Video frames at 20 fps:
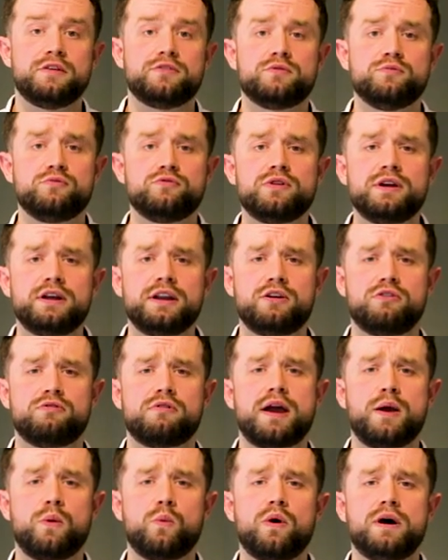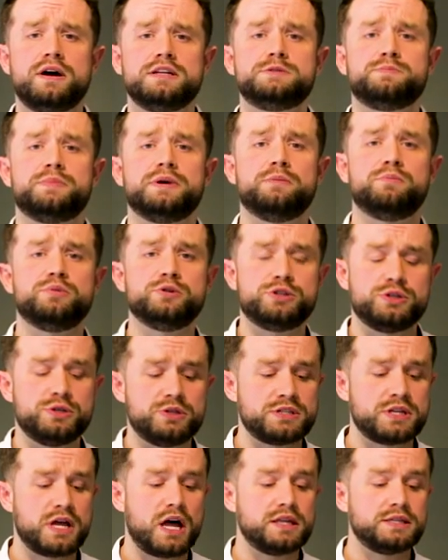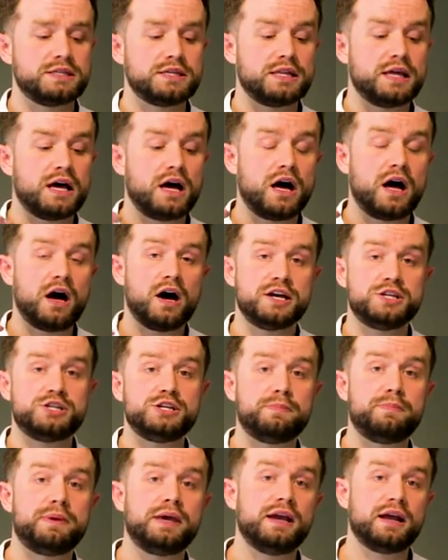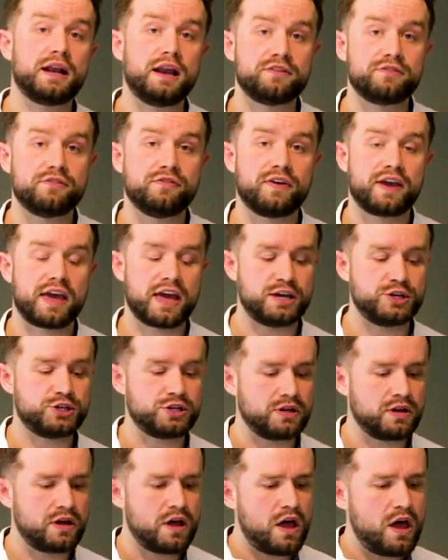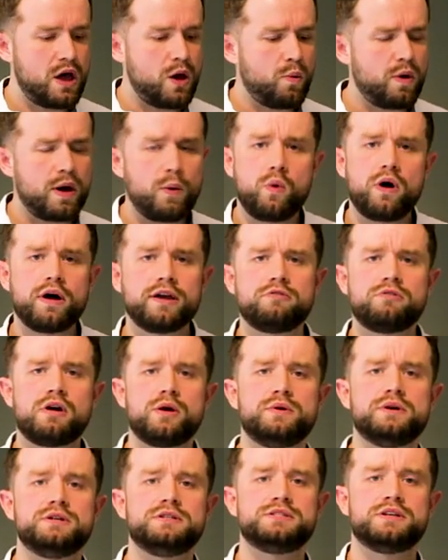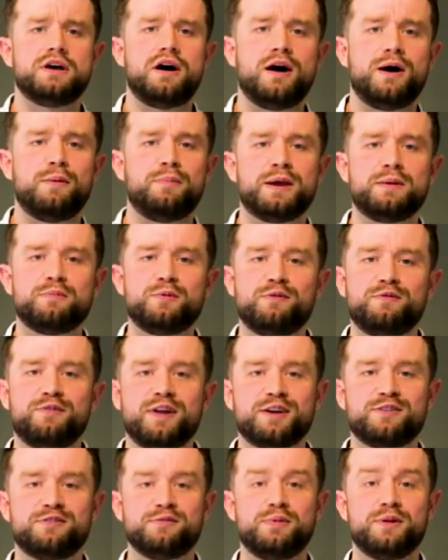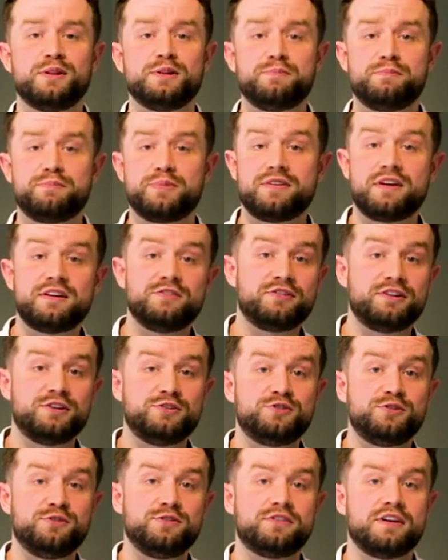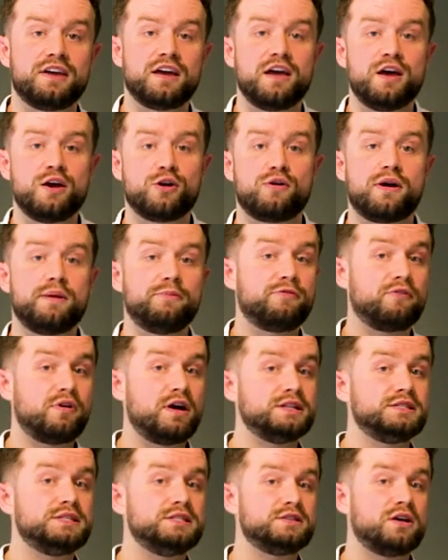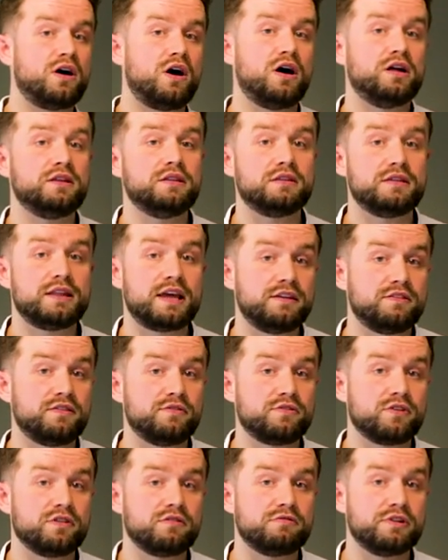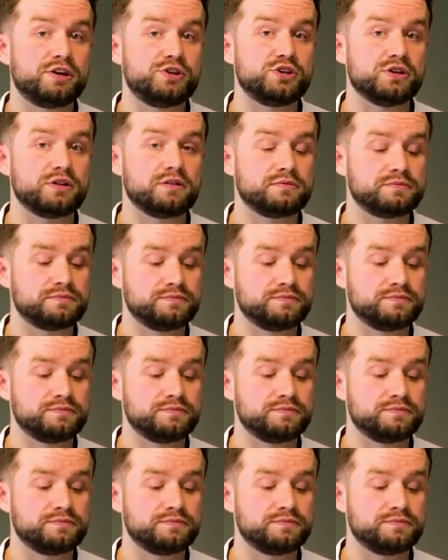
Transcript: there's some really great wines being produced under the IGP classification, where wine growers are being more flexible and potentially choosing grape varieties that aren't native to the region.